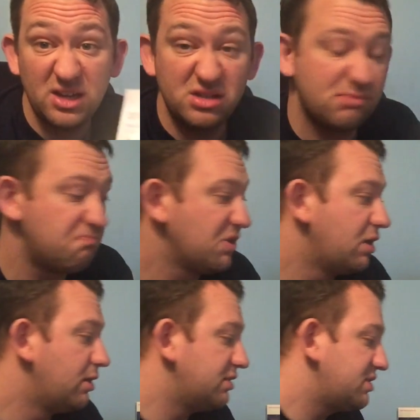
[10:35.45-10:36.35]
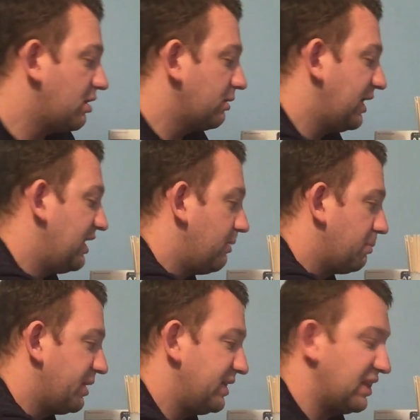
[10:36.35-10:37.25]
is. Start getting it
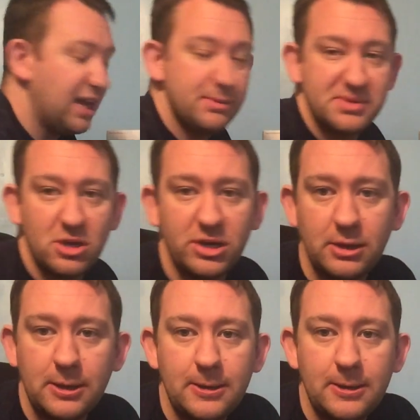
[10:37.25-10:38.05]
played at games night,